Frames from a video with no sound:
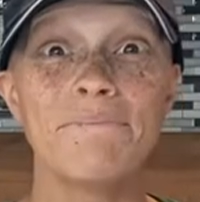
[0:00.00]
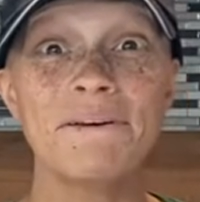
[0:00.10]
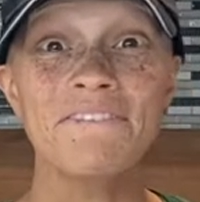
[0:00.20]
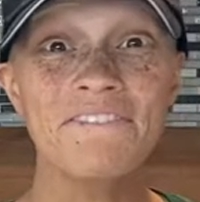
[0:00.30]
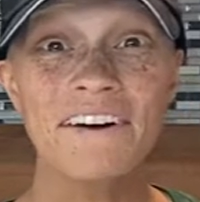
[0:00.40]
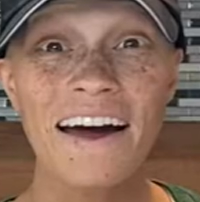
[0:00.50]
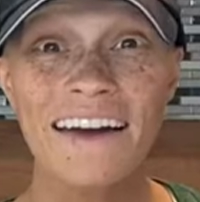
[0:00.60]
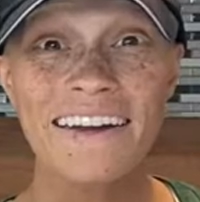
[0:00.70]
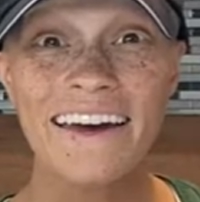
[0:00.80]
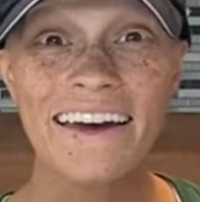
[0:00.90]
Happy
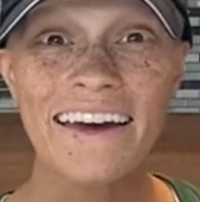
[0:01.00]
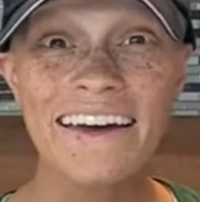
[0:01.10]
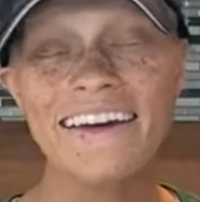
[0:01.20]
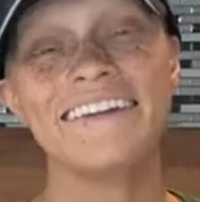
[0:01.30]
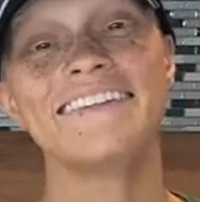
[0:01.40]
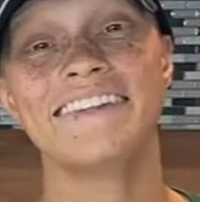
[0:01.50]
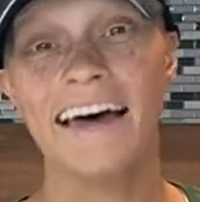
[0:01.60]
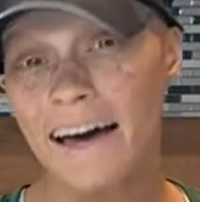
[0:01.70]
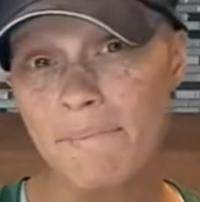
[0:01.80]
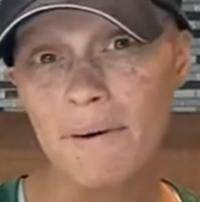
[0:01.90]
Friday! It's
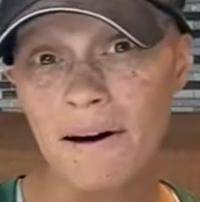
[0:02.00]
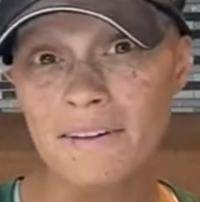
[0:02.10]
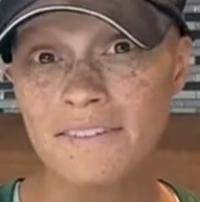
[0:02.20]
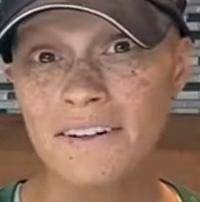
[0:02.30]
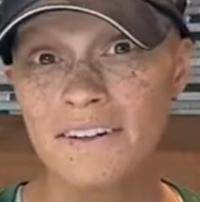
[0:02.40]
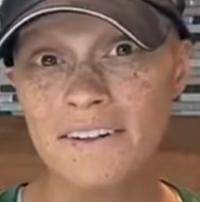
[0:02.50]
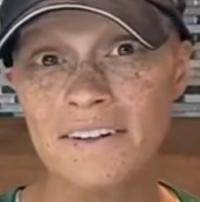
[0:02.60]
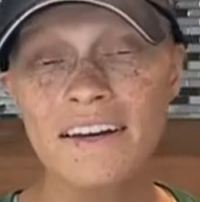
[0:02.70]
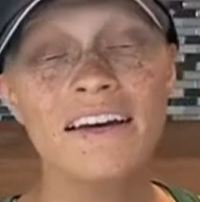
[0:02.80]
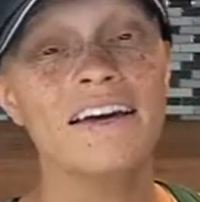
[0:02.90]
that Bald
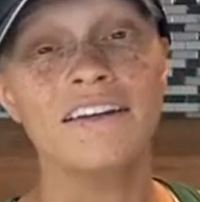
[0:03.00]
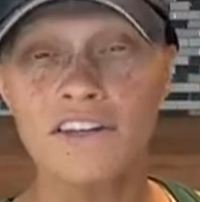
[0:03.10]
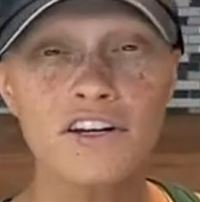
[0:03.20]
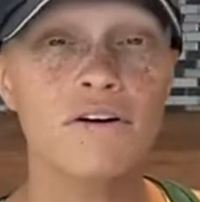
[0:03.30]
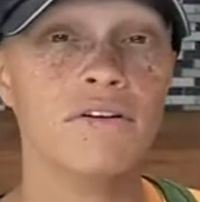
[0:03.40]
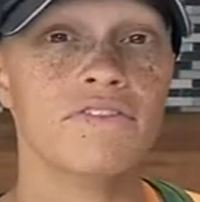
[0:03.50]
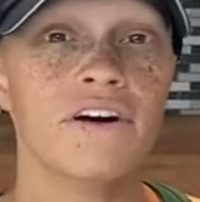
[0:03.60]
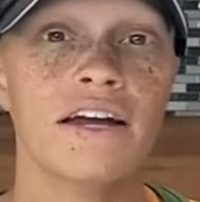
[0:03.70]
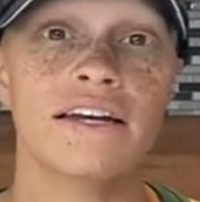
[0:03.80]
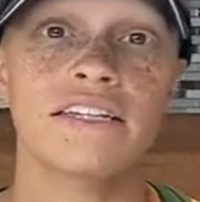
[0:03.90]
girl, and you know what
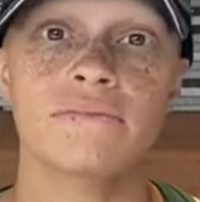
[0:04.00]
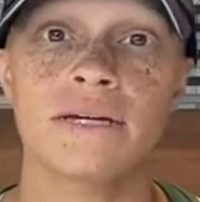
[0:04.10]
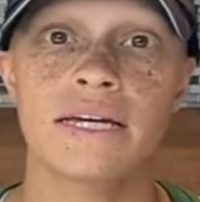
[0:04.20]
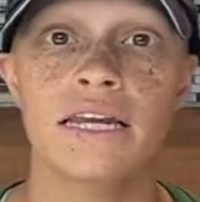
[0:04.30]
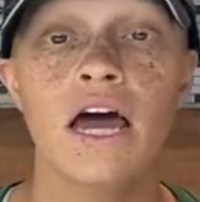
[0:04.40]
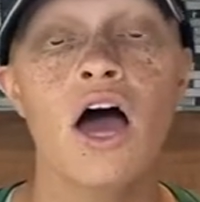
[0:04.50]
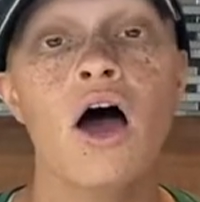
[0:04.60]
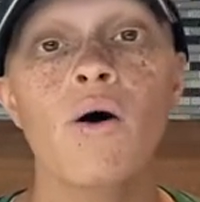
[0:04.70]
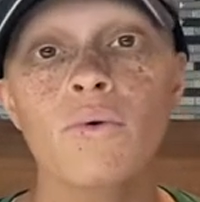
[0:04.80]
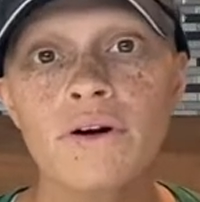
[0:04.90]
Fridays mean.
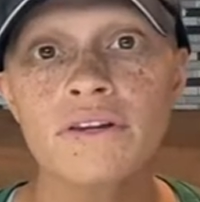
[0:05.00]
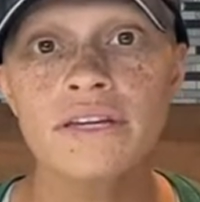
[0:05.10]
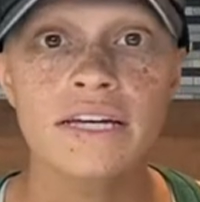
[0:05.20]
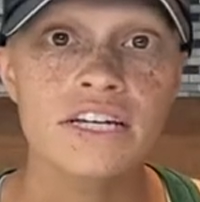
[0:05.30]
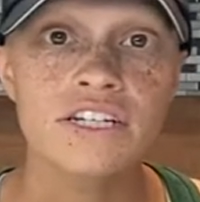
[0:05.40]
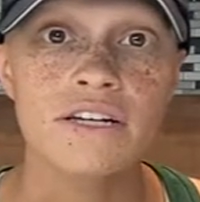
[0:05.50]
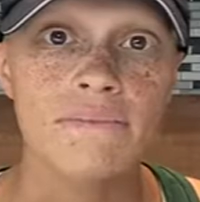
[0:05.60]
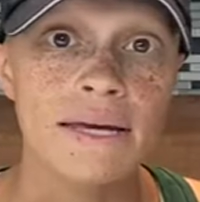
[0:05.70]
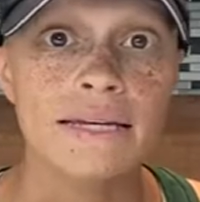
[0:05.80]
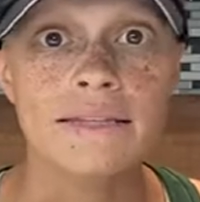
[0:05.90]
We're in the kitchen
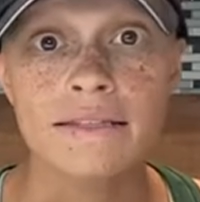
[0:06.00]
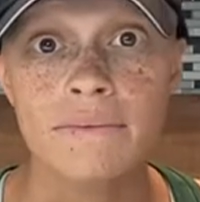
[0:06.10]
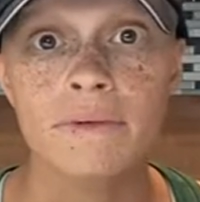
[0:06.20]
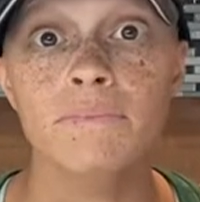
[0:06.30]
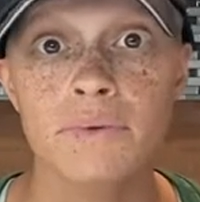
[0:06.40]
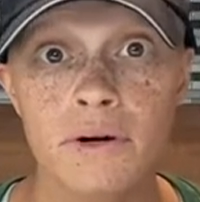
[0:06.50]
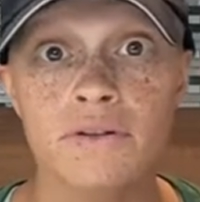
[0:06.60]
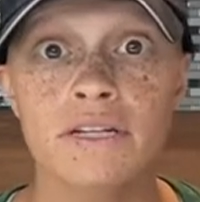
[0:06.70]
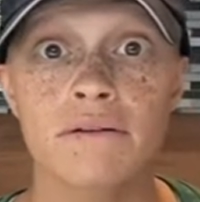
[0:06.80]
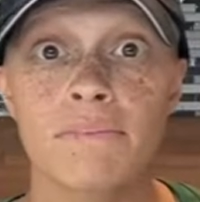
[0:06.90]
making something
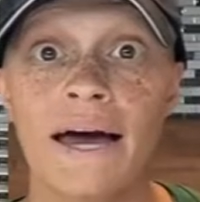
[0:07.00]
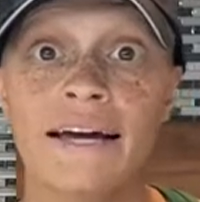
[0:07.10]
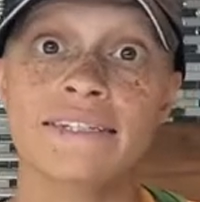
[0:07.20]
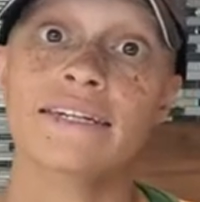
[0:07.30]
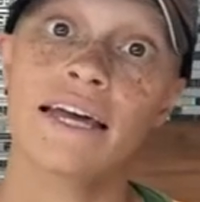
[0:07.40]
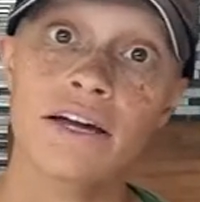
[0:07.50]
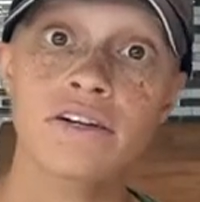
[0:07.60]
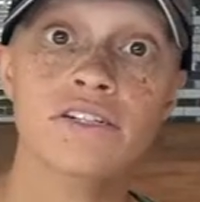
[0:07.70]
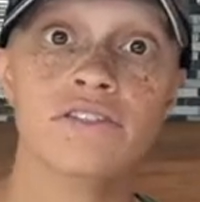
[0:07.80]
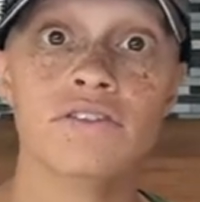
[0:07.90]
protein packed to carry
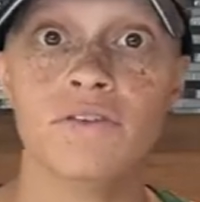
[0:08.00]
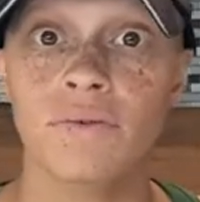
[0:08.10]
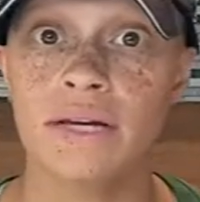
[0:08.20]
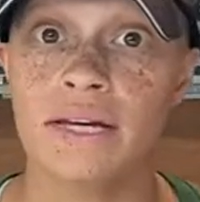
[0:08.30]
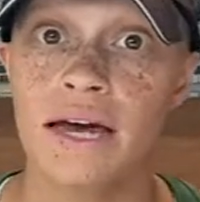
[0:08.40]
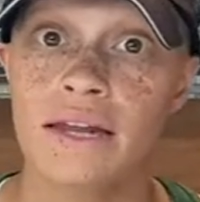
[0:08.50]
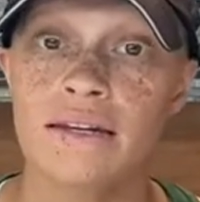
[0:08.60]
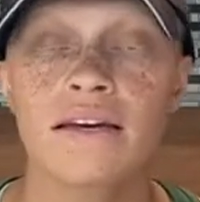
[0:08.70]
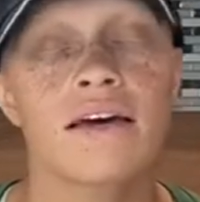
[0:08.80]
us through the weekend.